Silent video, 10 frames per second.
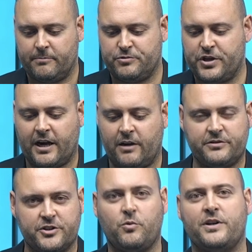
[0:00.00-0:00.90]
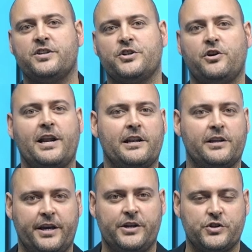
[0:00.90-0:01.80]
check out this one session on
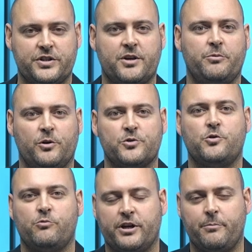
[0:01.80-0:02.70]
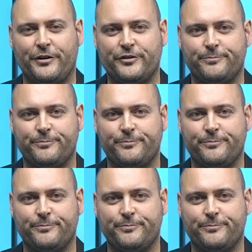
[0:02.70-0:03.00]
allocations that we also recommend.